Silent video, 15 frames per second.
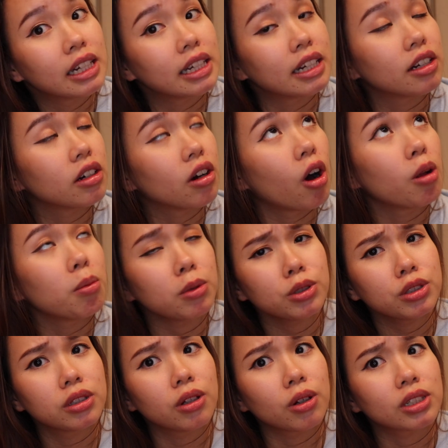It
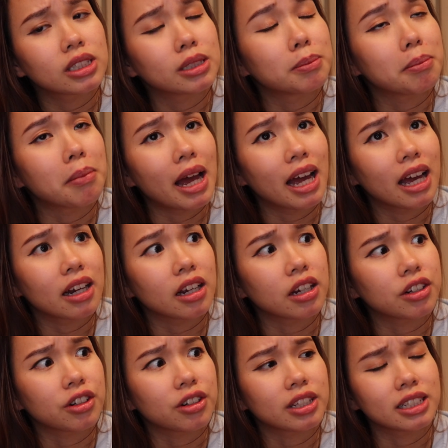almost looks matte
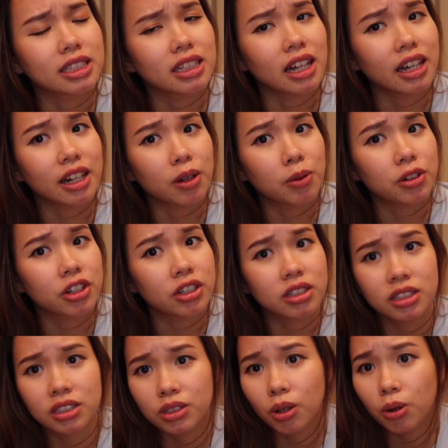under this lighting, which is
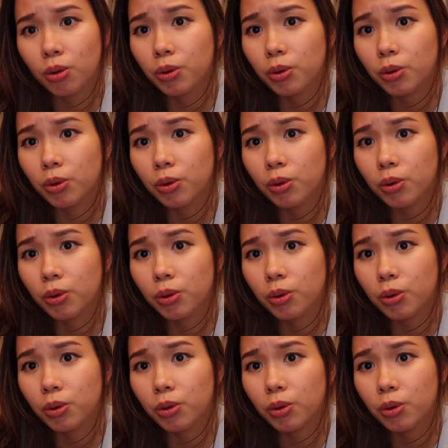so